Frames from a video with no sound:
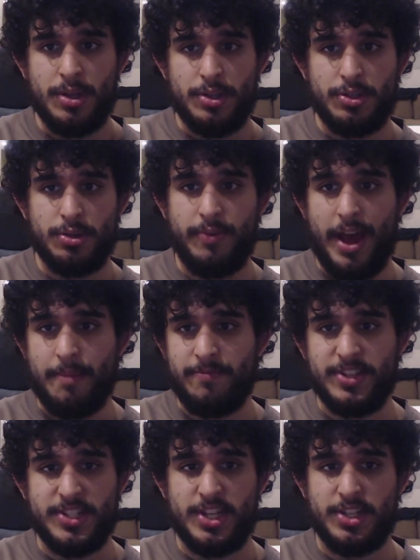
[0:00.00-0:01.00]
sort of
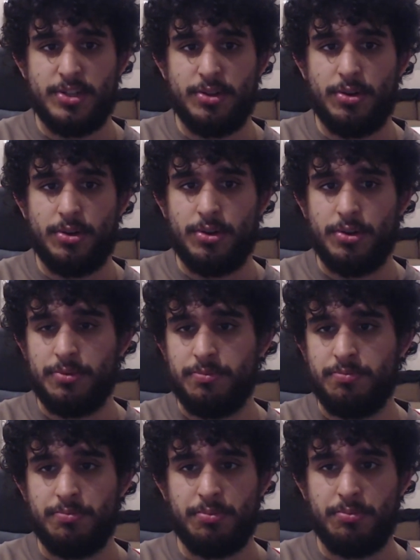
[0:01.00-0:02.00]
emphasis on
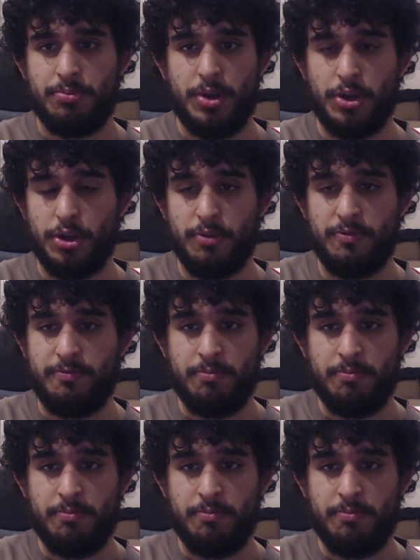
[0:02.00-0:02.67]
a good